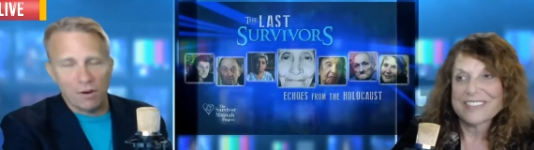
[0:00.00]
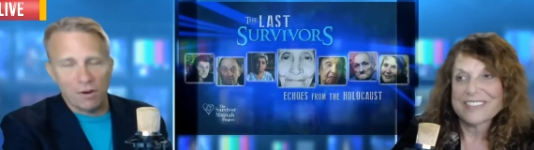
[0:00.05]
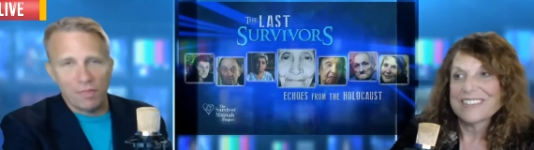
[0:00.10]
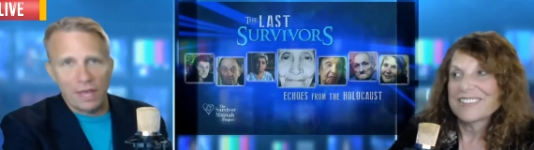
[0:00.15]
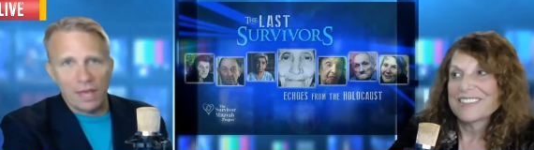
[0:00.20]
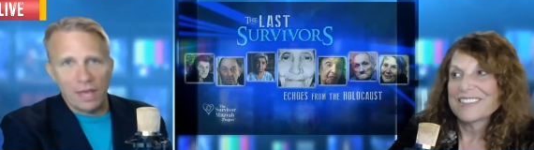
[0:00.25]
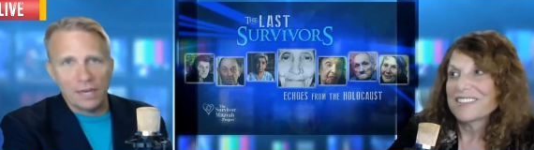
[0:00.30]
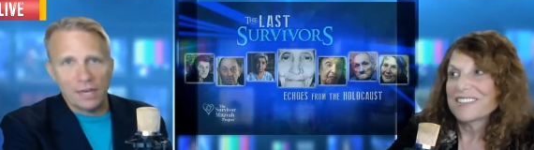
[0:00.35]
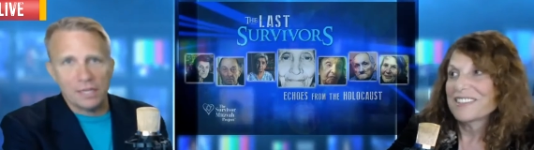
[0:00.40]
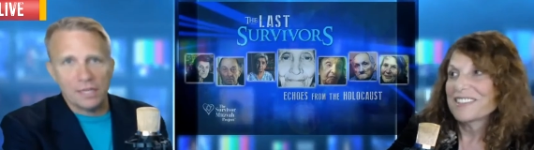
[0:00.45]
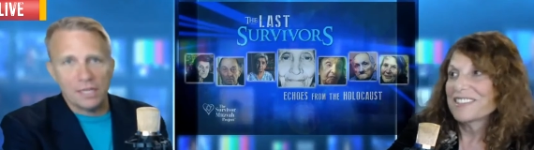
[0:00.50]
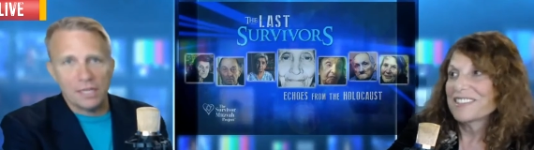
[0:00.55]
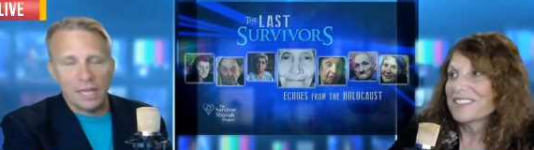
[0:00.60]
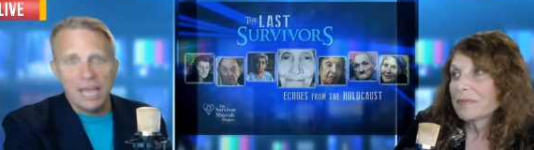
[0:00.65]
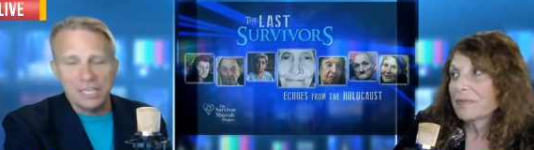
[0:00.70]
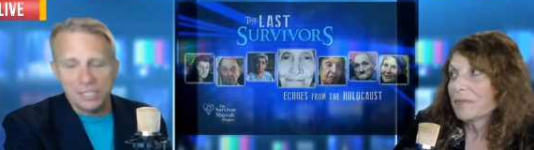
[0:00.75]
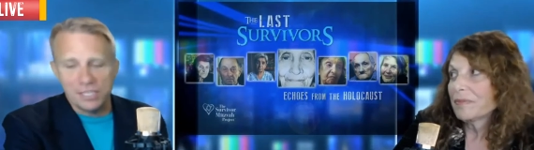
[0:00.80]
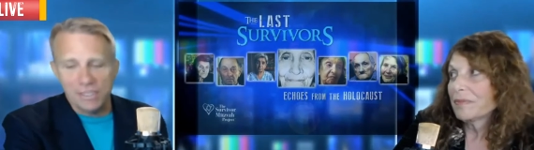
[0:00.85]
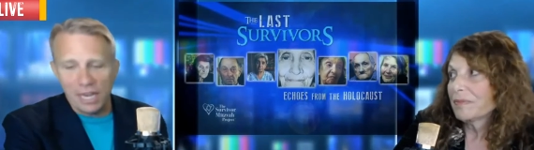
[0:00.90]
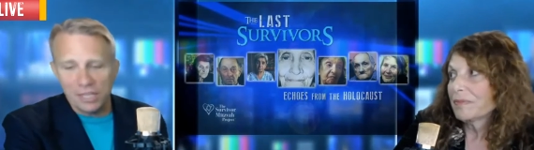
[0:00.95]
Speaker 1: that clip.
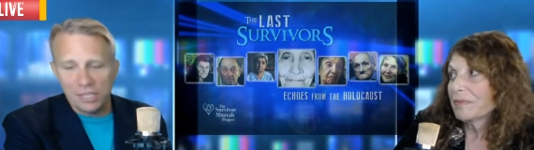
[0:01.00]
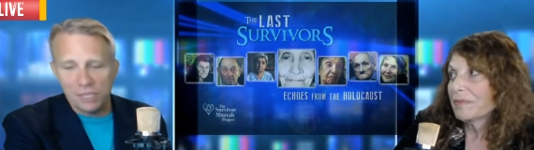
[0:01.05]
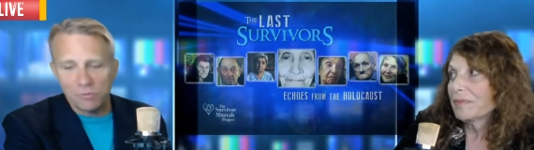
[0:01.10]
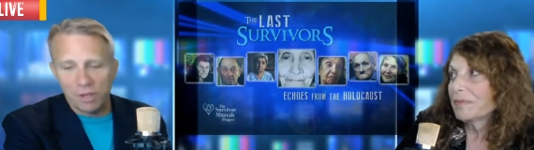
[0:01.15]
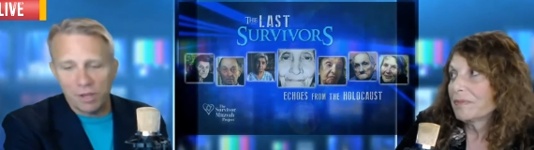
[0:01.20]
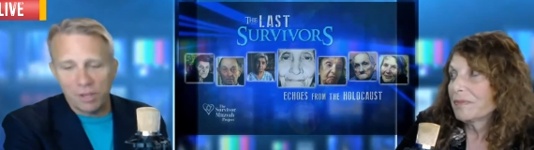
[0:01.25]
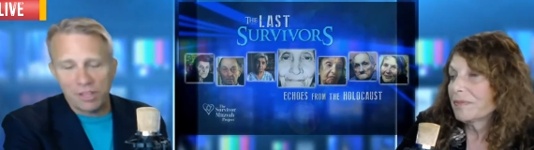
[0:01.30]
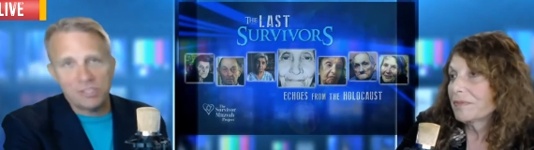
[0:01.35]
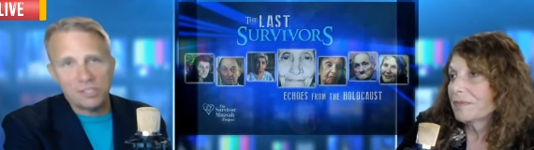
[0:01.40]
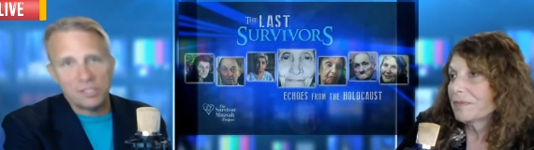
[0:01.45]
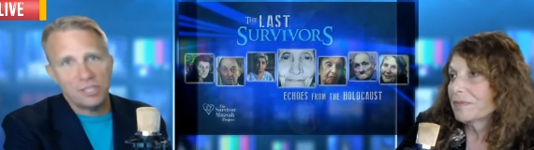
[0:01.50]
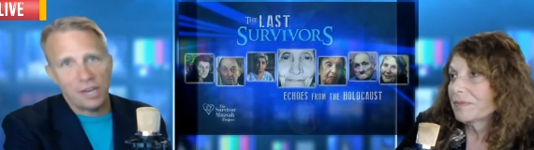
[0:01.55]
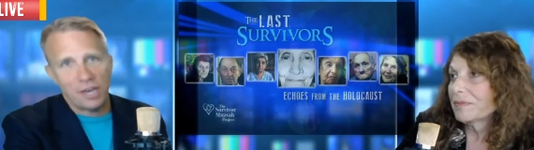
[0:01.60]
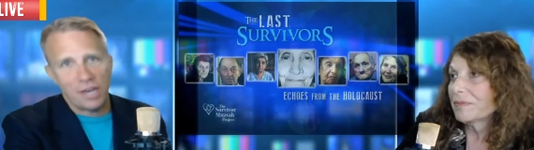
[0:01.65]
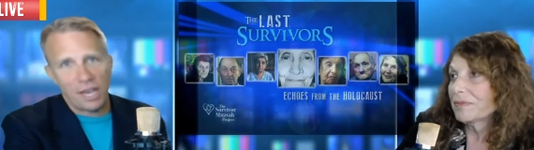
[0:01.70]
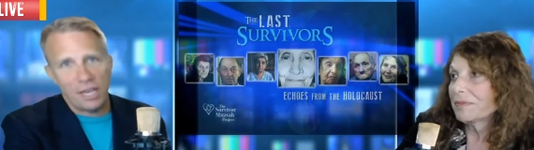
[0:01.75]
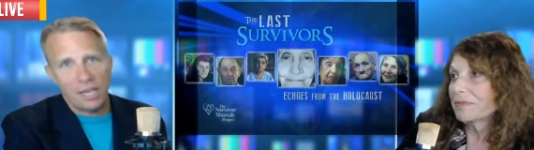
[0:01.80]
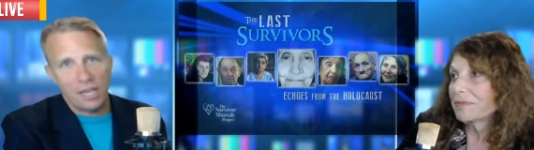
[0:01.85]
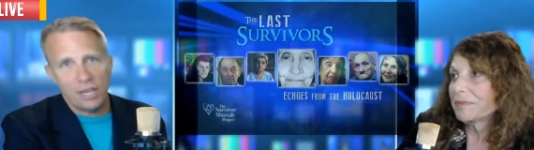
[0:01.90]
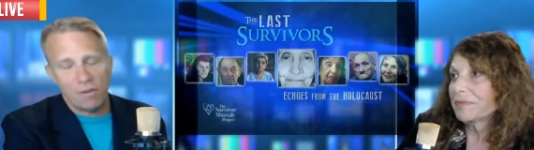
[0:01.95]
Zane is with us today
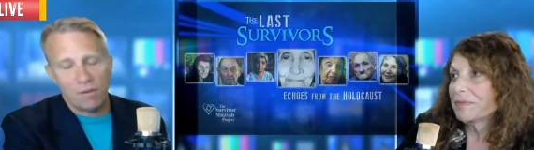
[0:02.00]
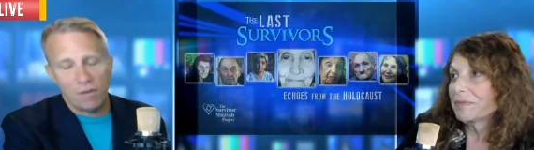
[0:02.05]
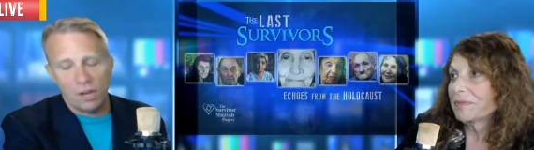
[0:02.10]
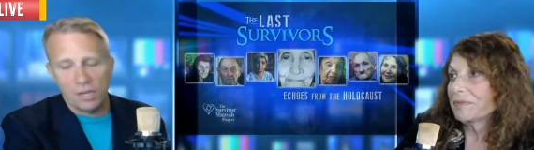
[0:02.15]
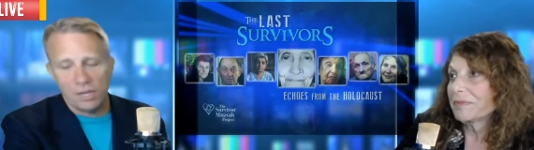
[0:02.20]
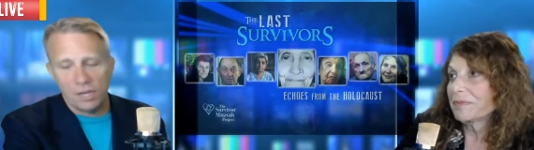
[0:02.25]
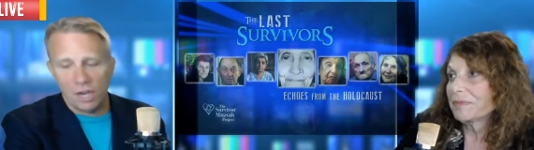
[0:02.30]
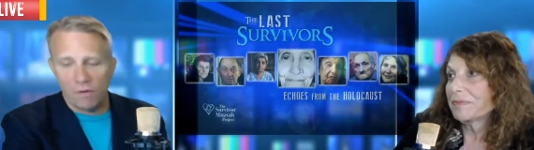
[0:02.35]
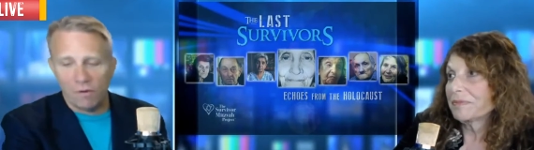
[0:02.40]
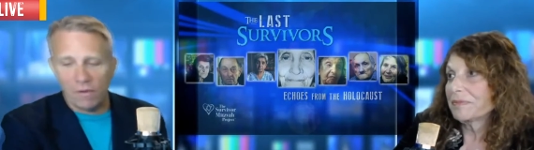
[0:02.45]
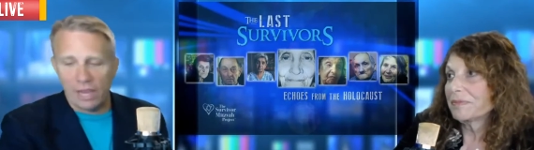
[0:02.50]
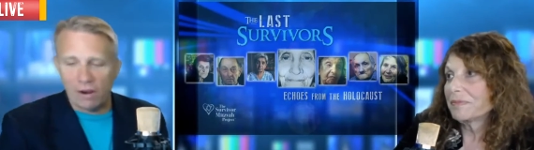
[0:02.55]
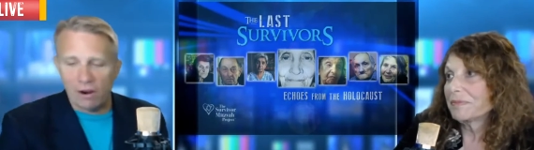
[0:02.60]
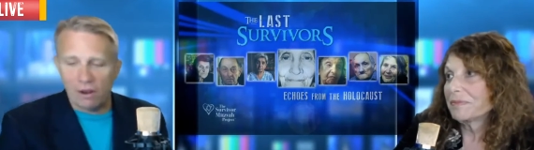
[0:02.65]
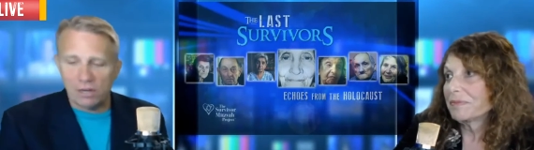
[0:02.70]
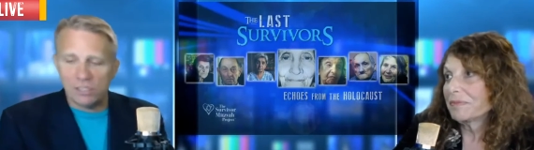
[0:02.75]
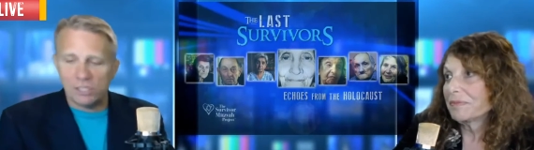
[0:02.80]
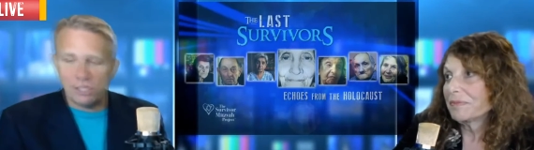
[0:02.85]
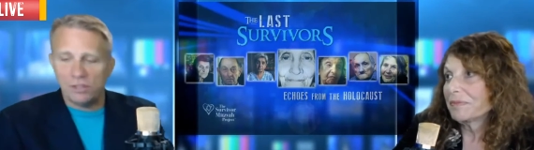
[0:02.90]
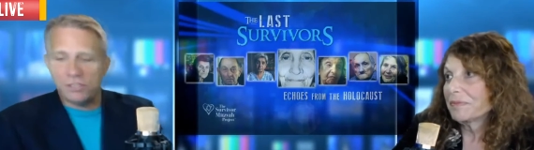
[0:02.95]
here on Go Harrison
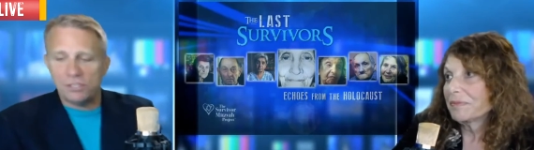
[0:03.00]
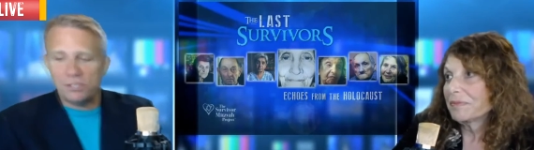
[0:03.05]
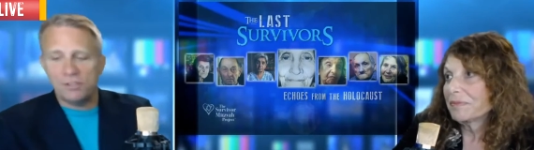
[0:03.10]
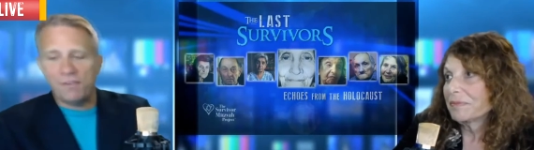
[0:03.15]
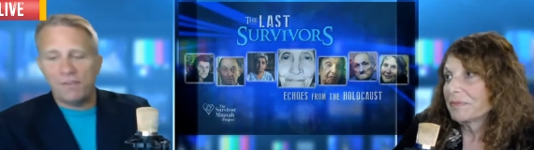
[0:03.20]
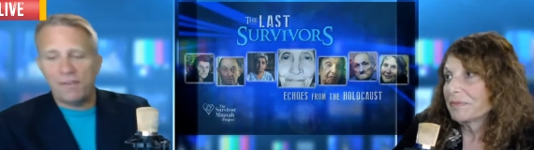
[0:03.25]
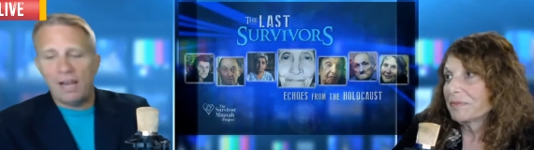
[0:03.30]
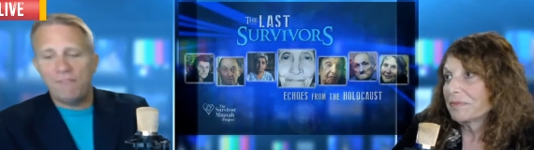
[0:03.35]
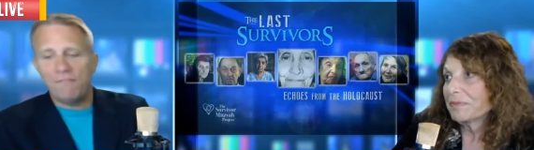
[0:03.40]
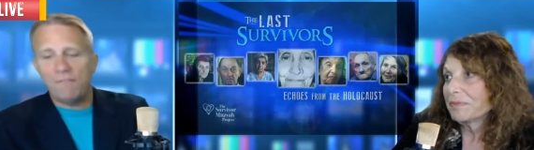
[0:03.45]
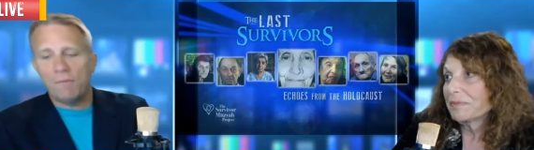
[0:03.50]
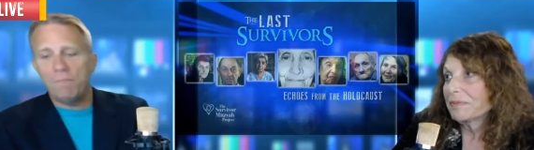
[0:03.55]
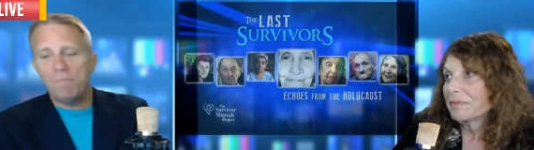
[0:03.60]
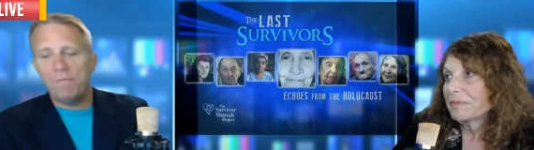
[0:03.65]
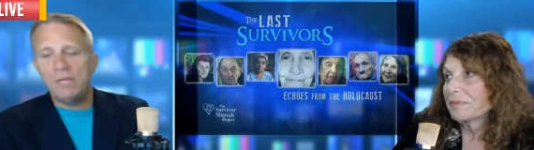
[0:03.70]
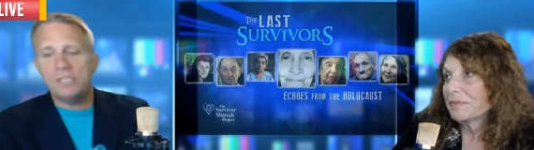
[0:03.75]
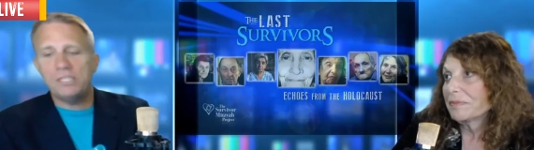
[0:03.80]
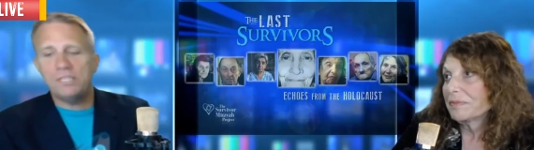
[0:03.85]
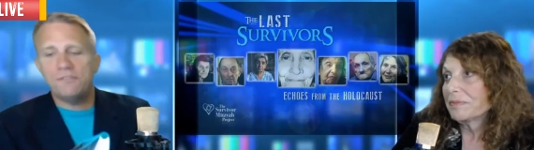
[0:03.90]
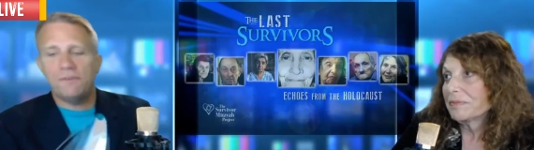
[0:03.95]
the Survivor
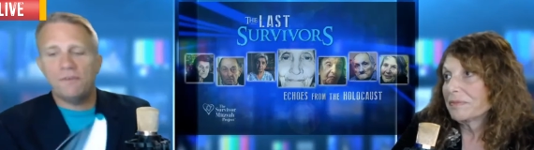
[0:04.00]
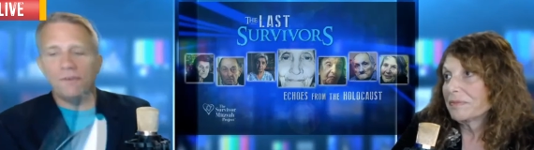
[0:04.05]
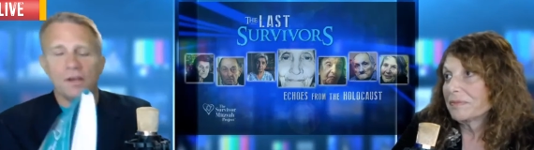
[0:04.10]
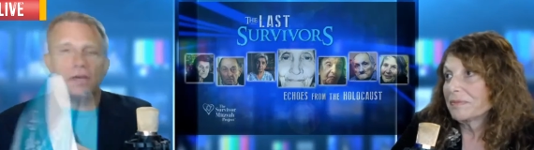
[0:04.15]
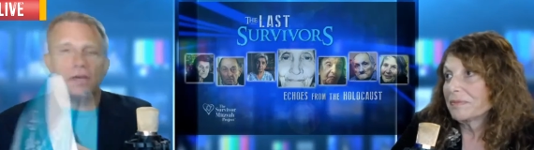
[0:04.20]
Mitzvah